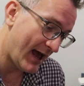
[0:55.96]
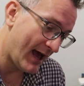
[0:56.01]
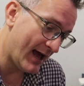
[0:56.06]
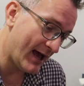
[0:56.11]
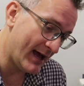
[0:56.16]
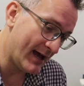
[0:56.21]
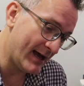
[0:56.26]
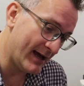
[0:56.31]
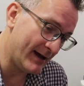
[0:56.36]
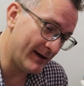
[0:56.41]

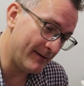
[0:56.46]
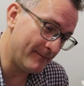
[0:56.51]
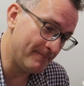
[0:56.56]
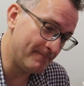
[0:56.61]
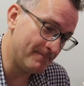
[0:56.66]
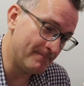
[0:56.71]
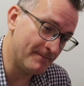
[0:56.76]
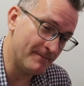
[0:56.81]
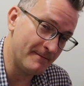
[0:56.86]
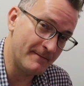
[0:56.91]

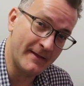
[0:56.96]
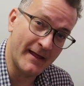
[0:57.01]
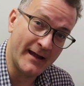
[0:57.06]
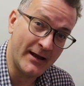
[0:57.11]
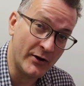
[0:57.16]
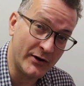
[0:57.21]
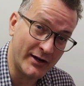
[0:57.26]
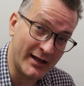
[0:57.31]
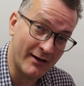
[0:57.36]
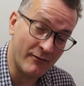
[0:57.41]

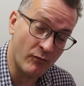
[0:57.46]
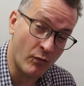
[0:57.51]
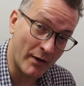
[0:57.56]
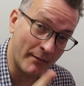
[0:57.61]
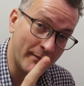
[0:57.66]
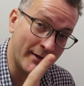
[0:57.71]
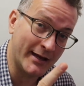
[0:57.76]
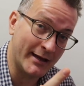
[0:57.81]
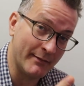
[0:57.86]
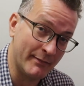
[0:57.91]
they only have
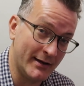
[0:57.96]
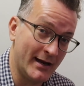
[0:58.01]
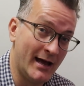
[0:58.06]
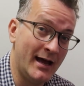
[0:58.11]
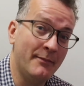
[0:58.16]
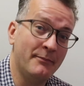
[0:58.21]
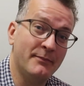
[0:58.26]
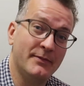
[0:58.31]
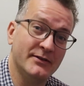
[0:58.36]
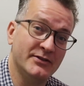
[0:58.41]
1 megabit
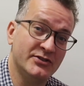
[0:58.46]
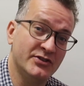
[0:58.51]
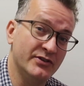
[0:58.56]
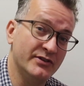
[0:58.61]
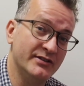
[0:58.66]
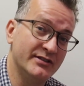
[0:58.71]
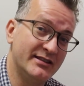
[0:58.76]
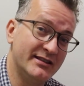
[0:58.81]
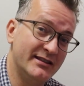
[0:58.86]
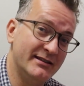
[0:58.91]
up,
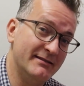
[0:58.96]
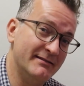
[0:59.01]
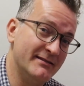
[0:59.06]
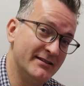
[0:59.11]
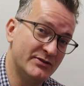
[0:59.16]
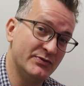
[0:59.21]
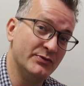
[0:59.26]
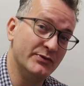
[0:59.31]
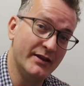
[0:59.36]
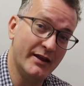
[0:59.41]
so
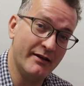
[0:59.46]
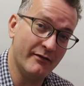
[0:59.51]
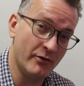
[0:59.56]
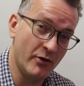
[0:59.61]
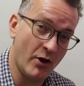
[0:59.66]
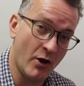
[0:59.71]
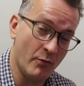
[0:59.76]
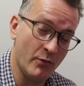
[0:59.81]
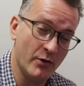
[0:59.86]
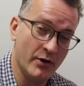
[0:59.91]
this will
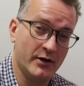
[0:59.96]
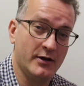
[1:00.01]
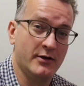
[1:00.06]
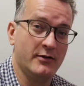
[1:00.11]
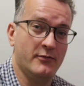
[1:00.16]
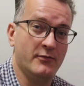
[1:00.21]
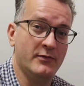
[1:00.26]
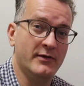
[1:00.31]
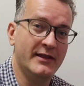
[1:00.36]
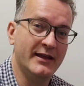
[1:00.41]
not work
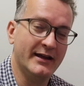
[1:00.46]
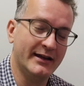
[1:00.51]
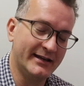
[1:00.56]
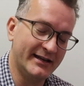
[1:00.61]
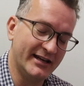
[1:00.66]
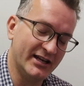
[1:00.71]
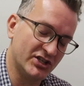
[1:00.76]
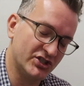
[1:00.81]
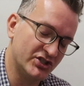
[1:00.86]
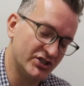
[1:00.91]
with their
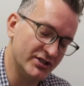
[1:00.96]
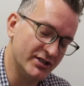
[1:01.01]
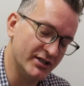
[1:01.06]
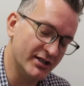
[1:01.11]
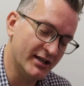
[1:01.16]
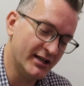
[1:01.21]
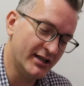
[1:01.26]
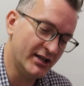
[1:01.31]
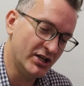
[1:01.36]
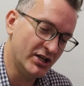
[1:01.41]
connection.
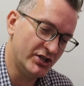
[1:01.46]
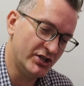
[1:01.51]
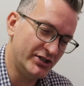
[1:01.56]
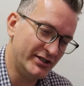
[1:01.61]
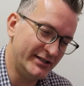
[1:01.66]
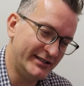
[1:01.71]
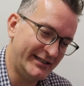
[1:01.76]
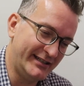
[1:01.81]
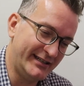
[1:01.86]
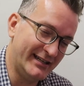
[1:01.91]

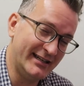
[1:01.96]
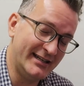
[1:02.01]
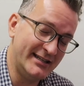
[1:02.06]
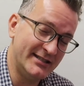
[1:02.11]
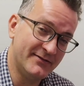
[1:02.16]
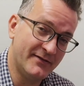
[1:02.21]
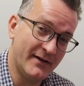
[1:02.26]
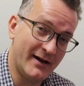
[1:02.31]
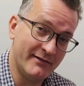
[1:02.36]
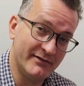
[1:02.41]
You need at
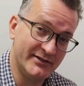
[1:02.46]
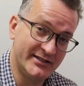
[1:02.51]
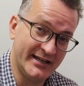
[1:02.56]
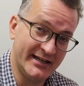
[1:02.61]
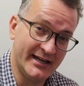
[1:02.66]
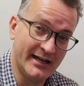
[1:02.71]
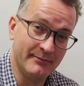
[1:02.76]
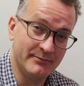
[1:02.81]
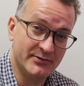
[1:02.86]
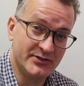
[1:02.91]
least 5 or
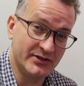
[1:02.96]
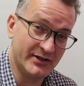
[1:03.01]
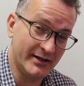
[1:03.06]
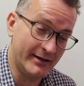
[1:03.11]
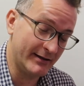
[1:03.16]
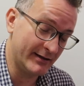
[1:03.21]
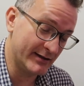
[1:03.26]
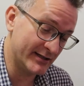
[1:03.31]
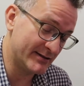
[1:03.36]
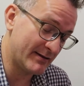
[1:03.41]
10 up, so
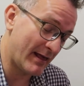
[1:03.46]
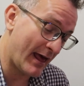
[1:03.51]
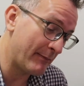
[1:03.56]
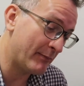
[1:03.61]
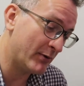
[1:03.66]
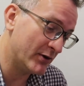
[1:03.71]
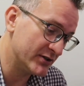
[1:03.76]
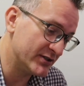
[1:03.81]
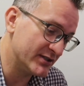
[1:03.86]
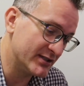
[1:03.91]
that
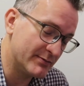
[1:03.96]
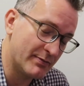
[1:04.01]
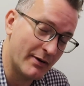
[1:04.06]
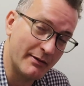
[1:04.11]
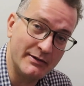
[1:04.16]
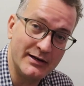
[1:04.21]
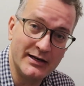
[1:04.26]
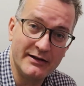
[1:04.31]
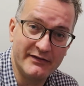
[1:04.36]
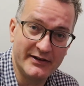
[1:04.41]
person's
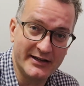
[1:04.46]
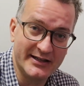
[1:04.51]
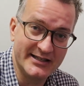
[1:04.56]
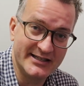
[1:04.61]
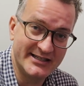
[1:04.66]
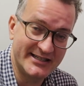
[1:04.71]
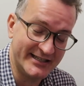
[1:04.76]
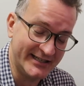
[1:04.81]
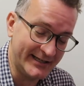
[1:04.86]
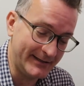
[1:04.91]
probably living in the
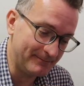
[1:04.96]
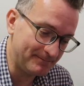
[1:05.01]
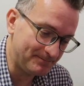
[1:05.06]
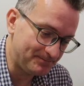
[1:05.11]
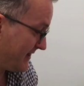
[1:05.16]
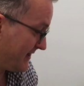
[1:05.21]
city.